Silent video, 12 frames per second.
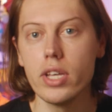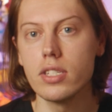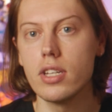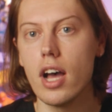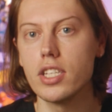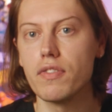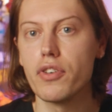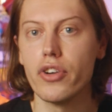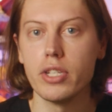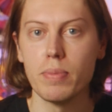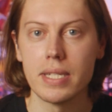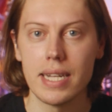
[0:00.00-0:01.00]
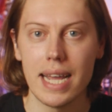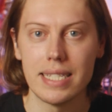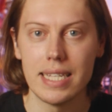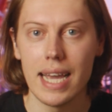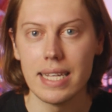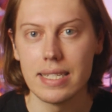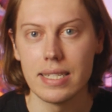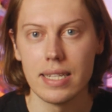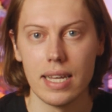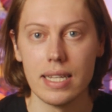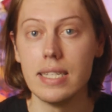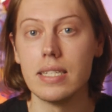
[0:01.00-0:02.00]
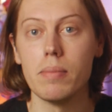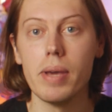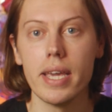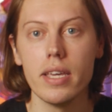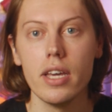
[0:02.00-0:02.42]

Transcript: stars of Christmas '98, at least to me,